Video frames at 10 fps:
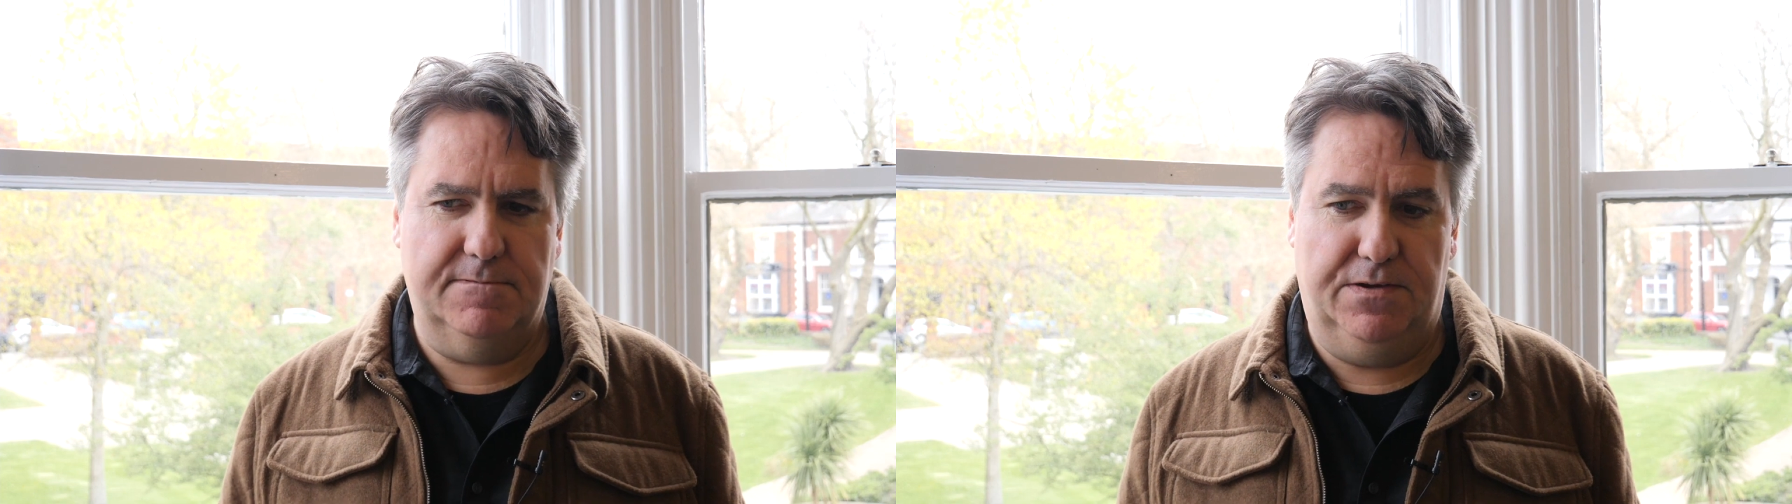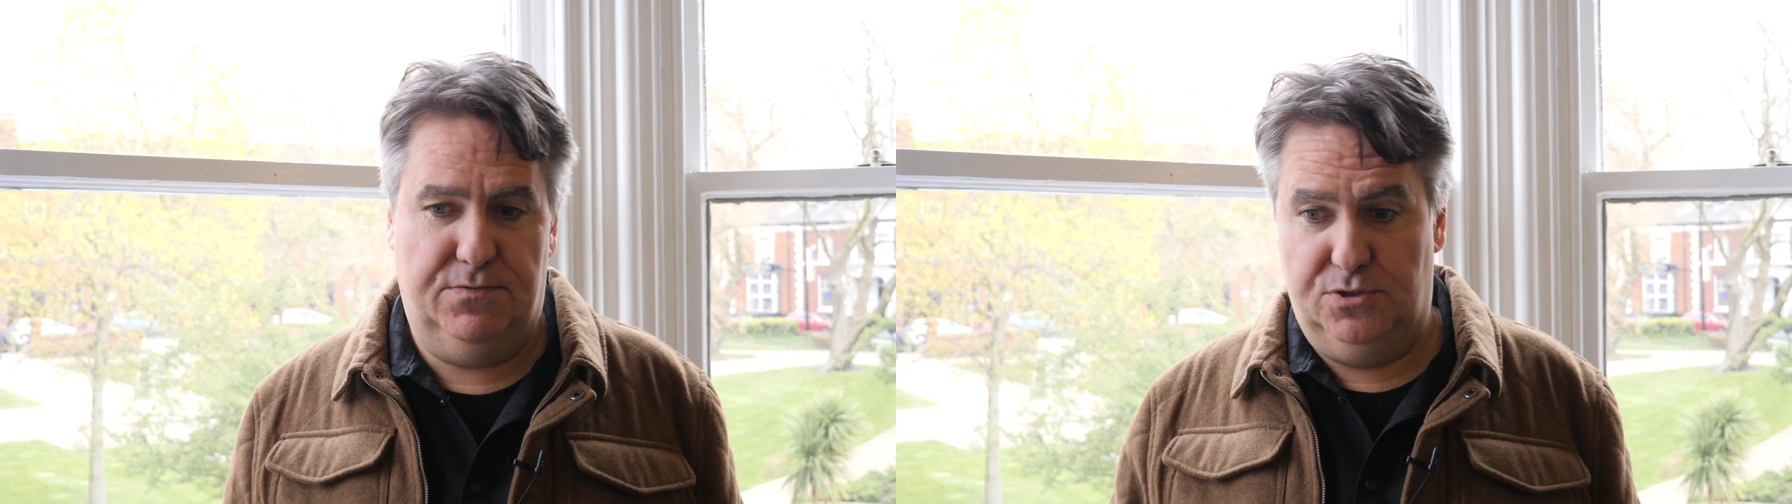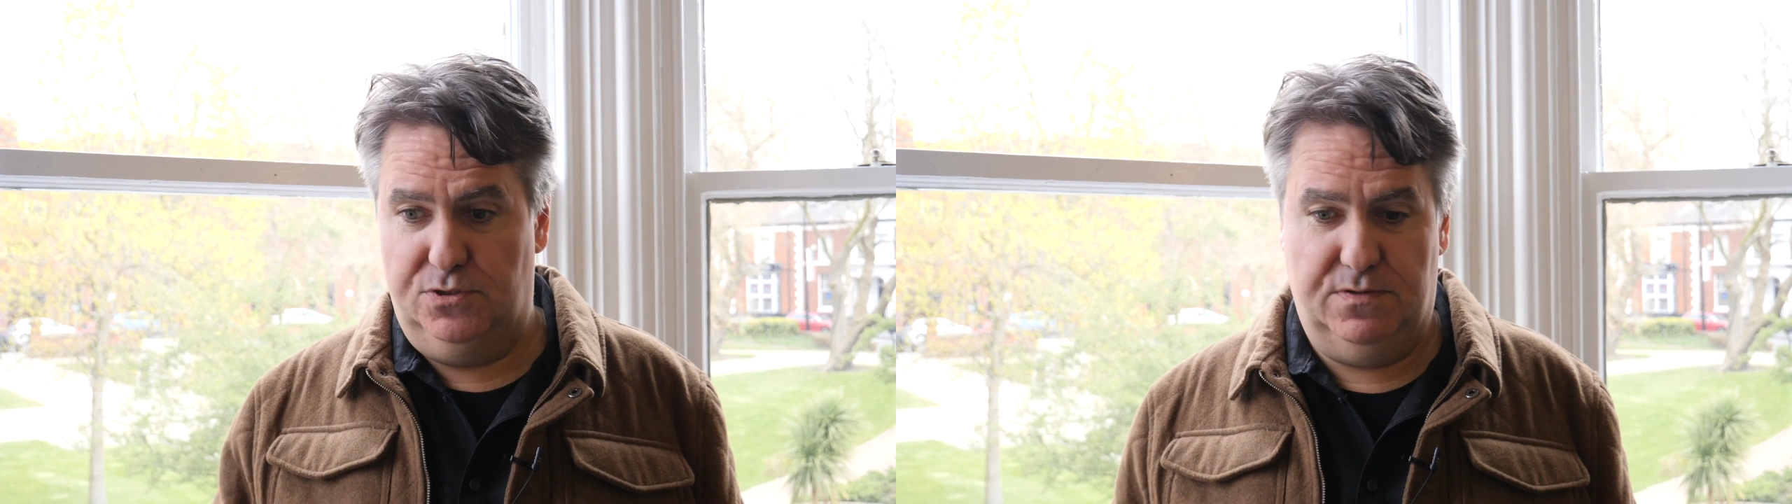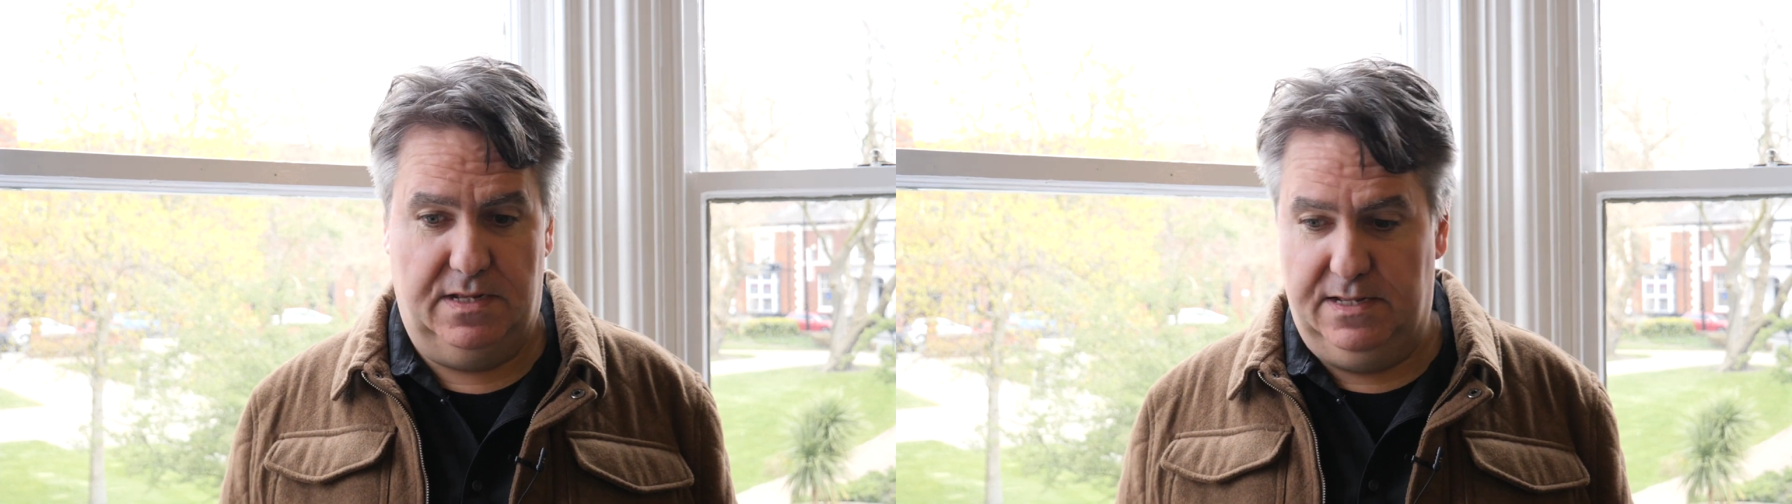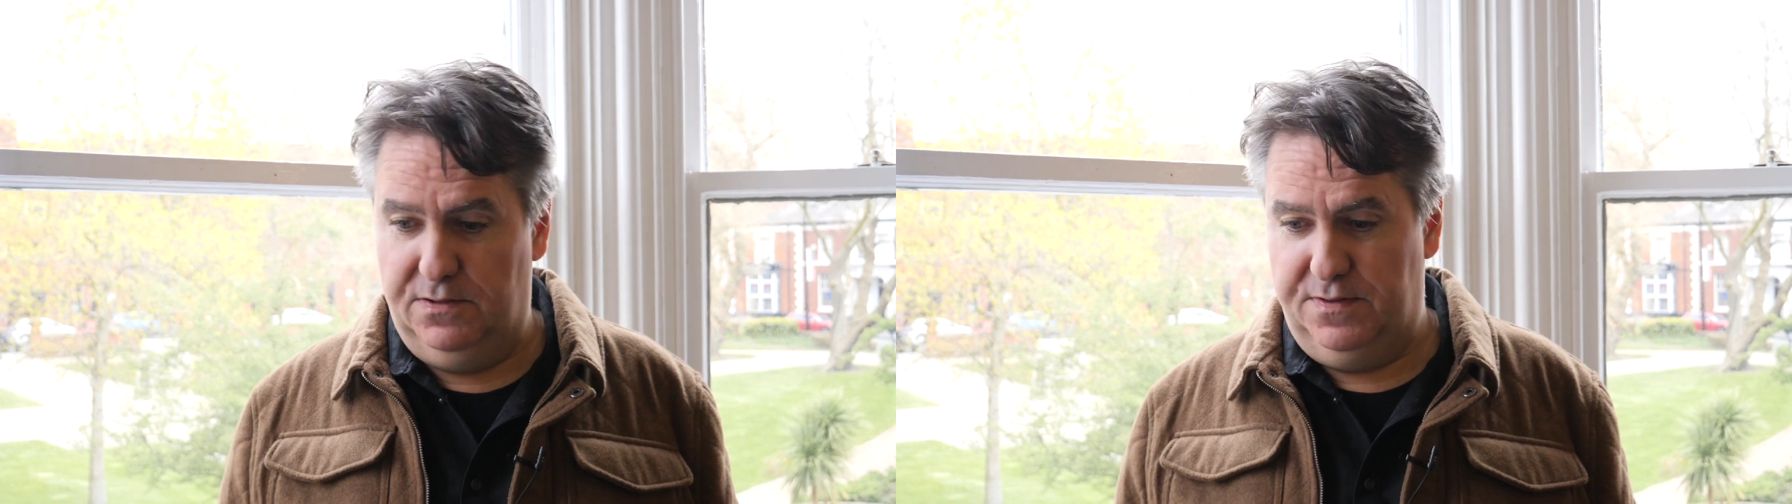even just
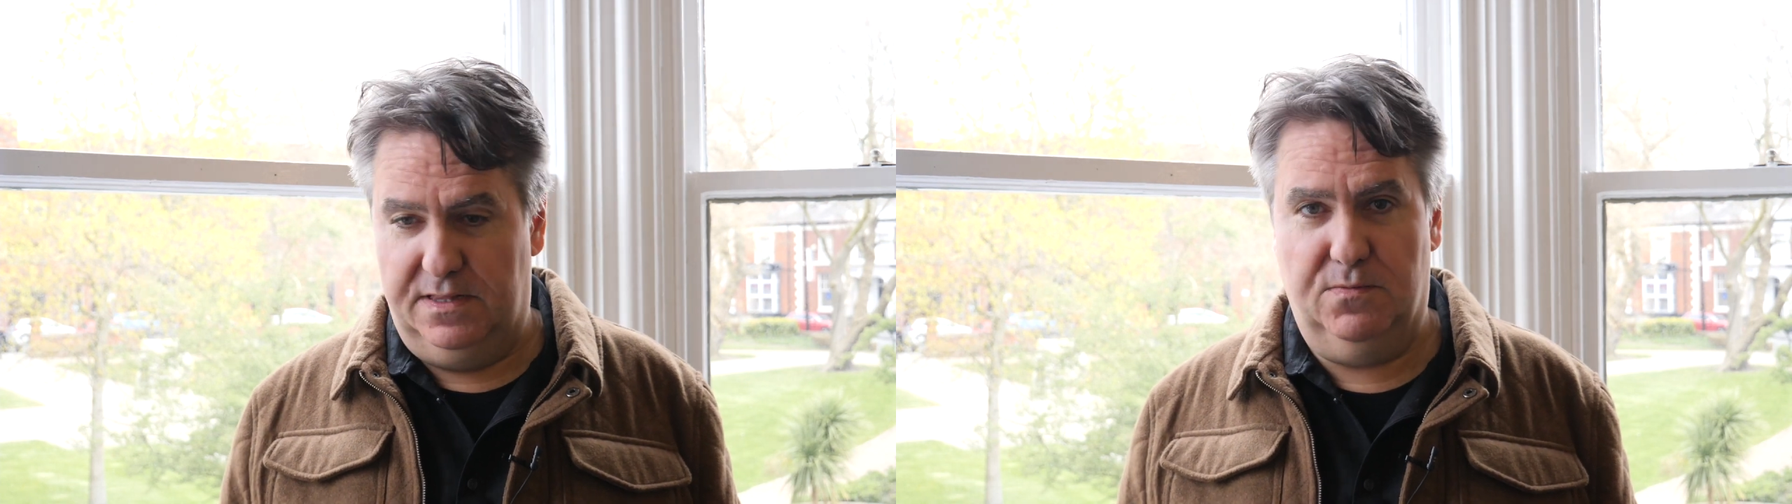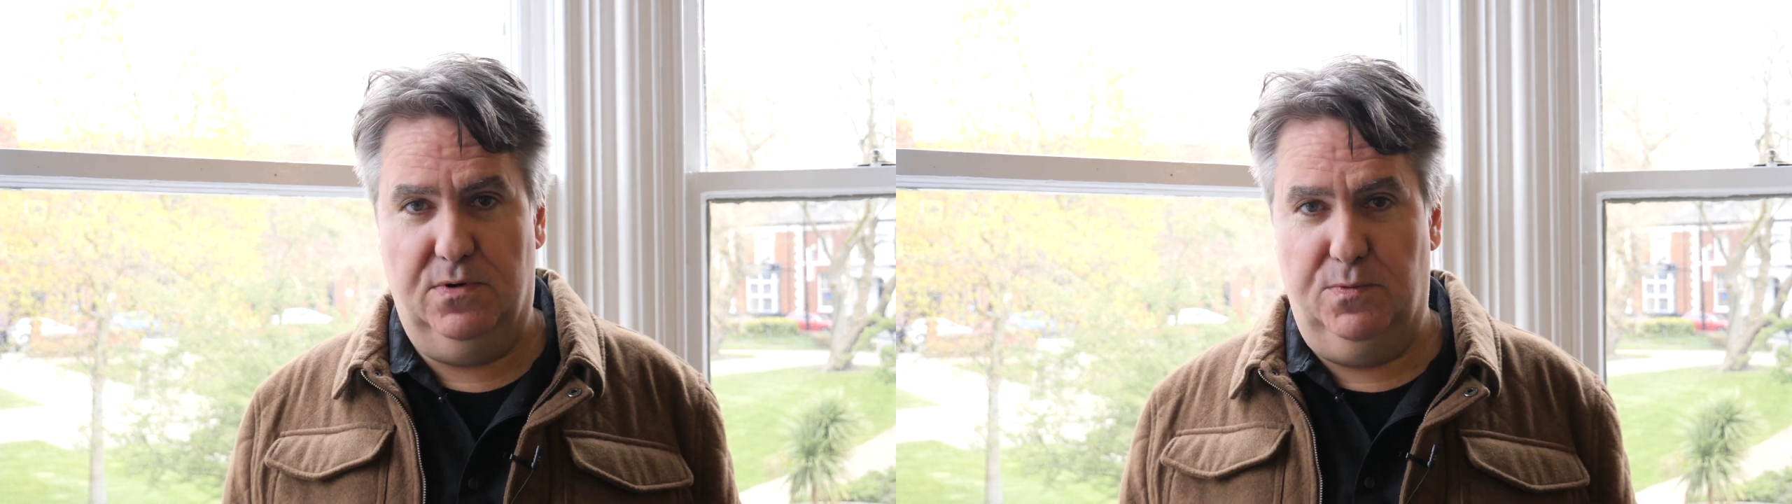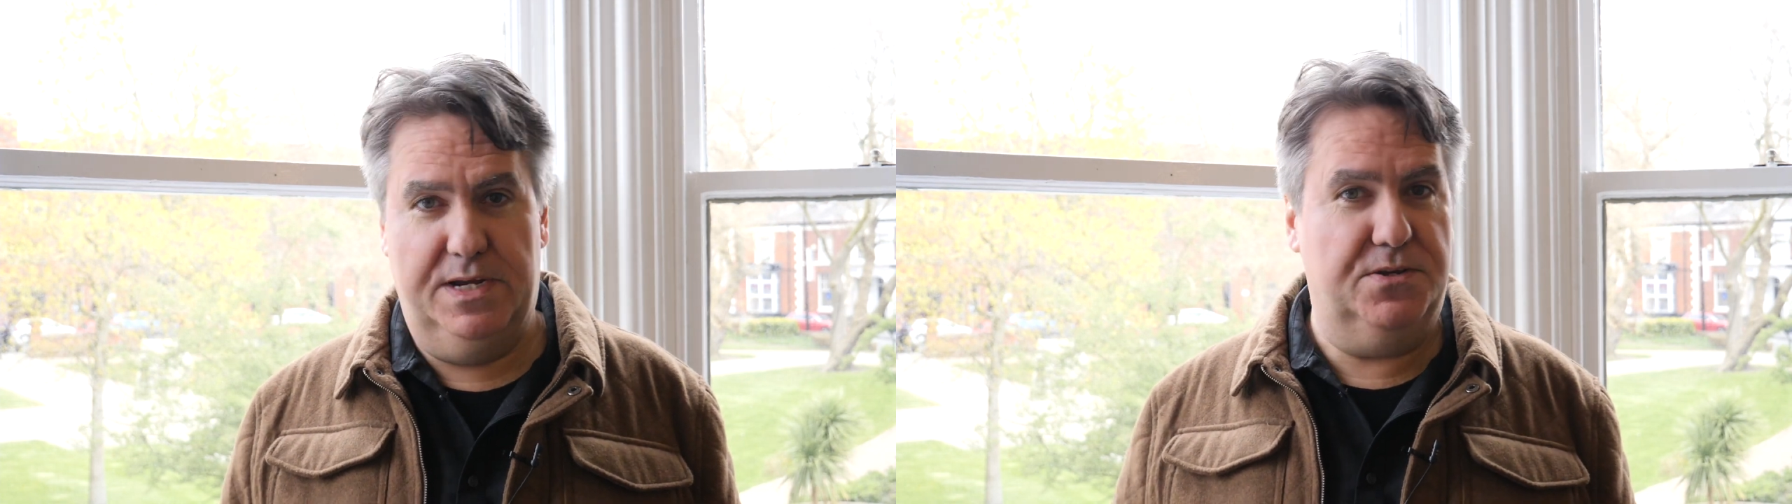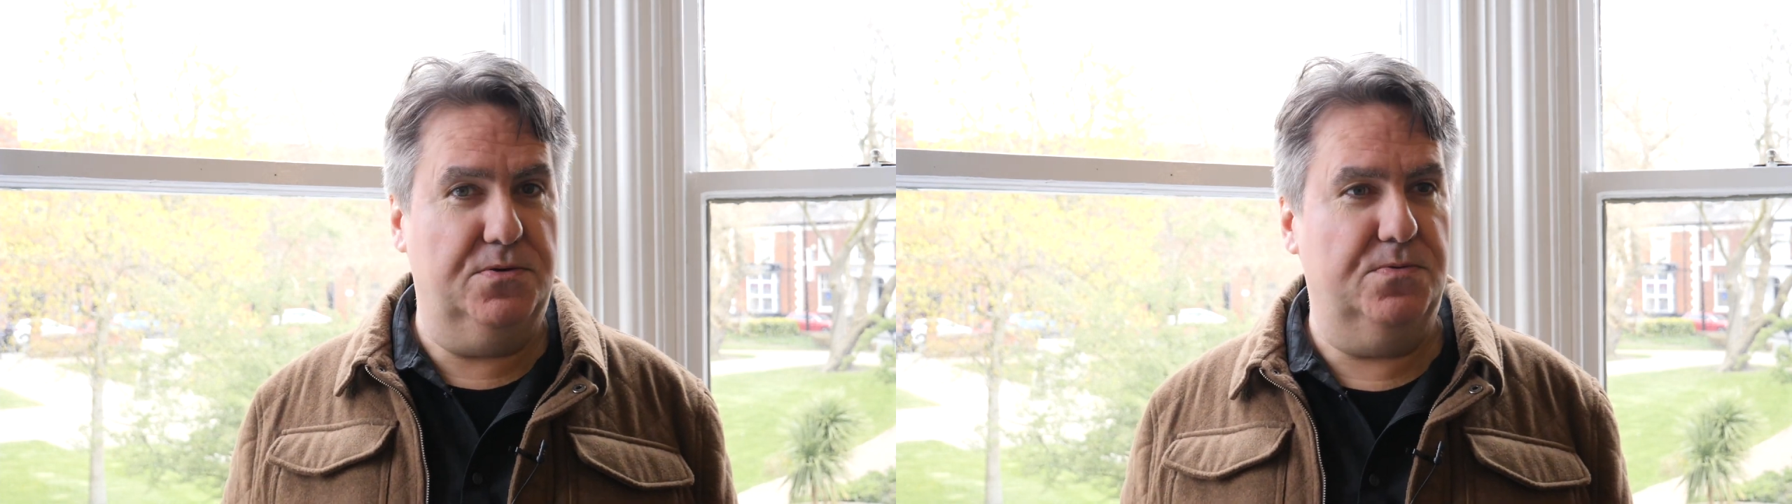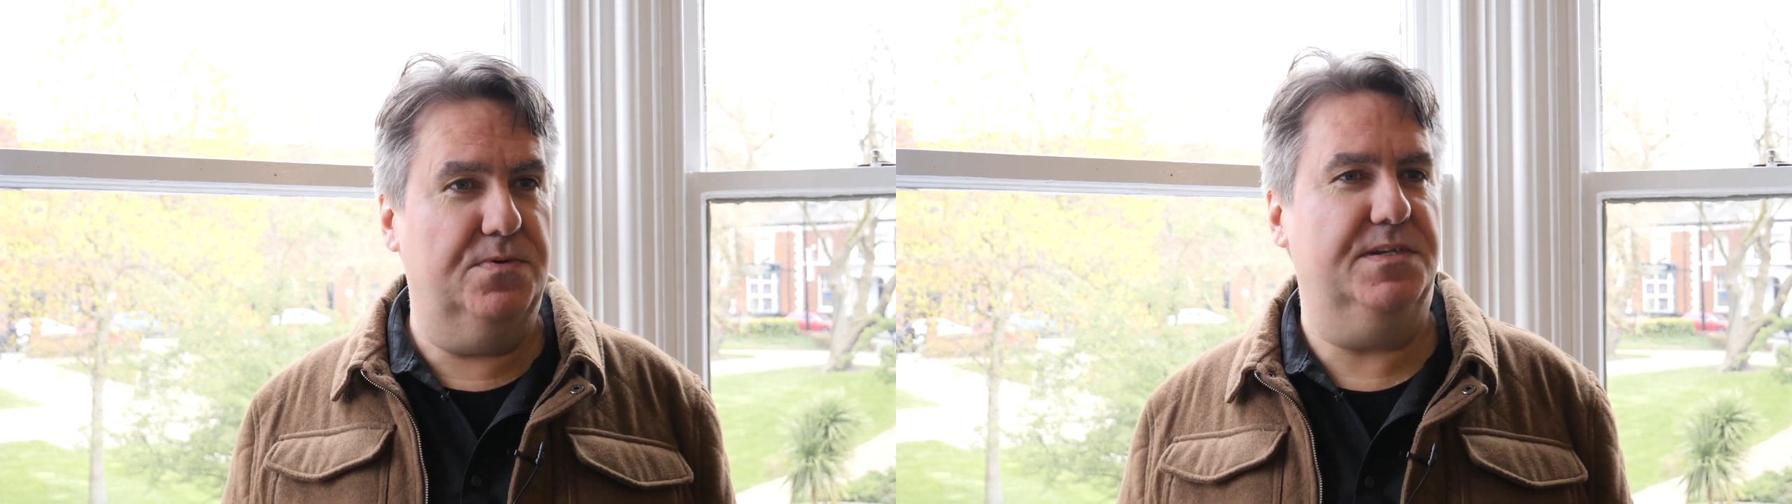that little thing that what we do,